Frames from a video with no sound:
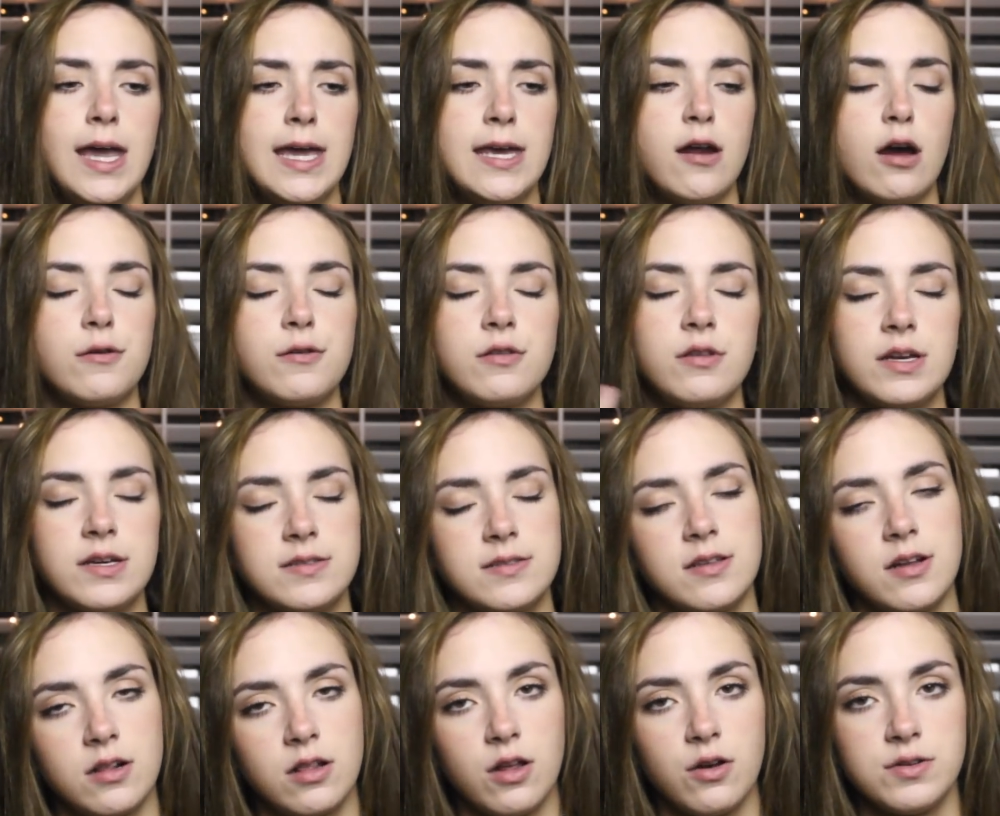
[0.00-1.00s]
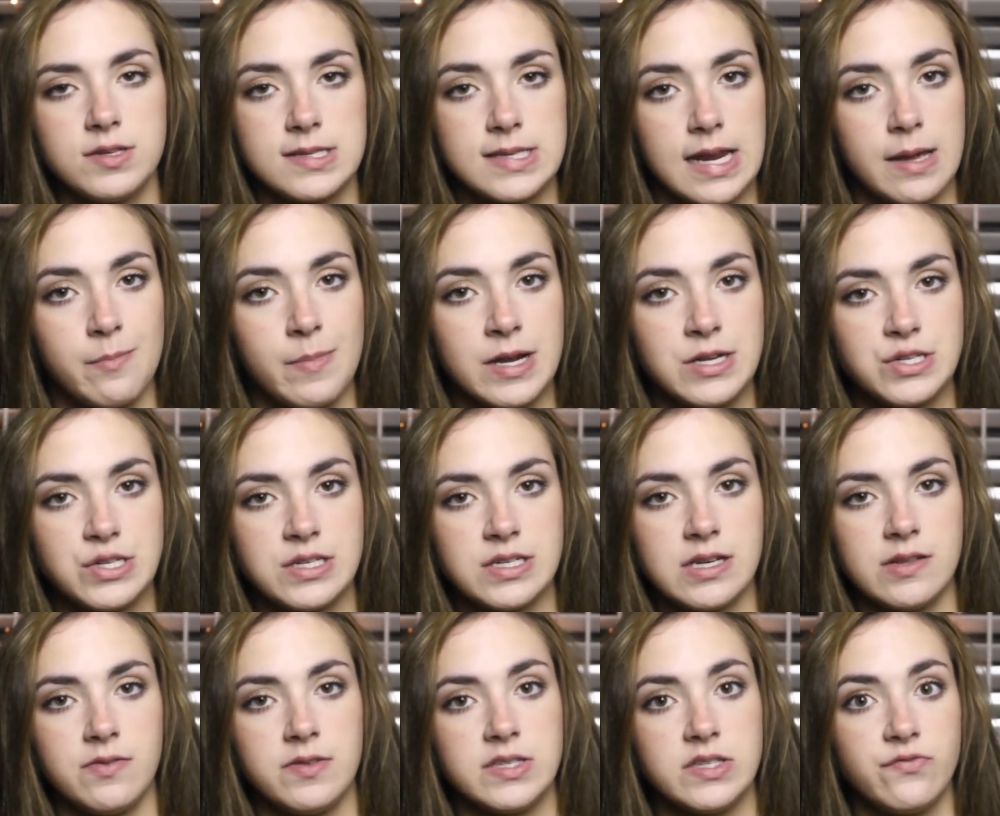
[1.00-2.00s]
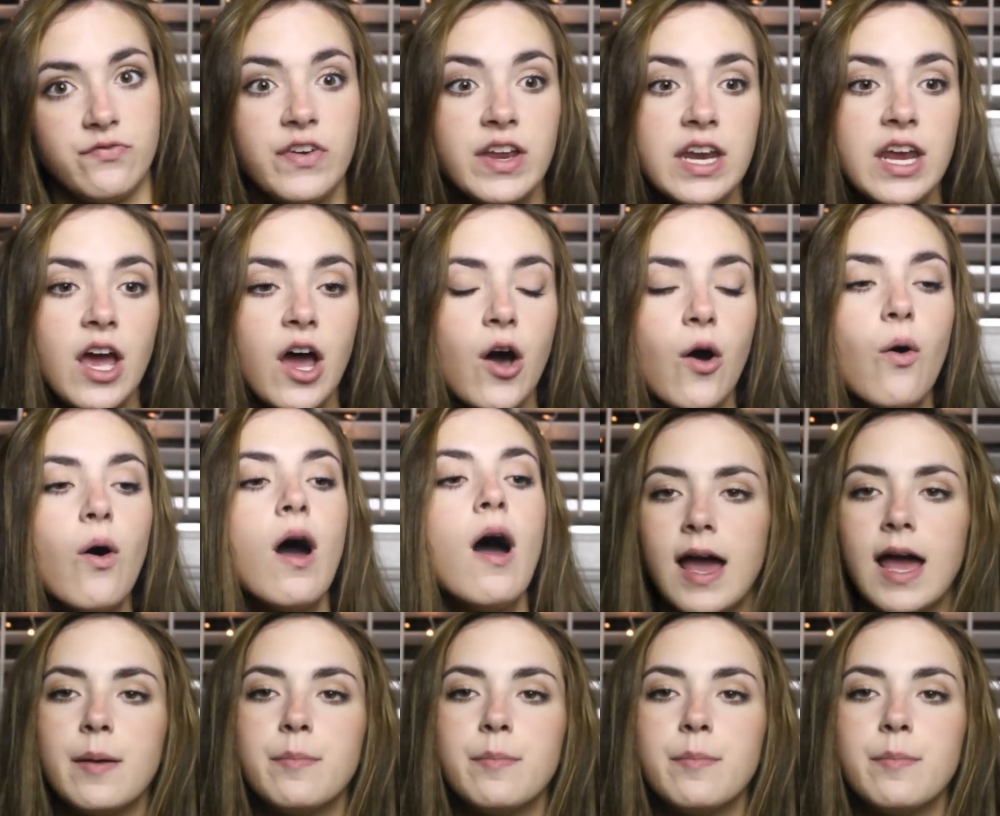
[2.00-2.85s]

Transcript: And all the links to the clothes I mentioned in this video.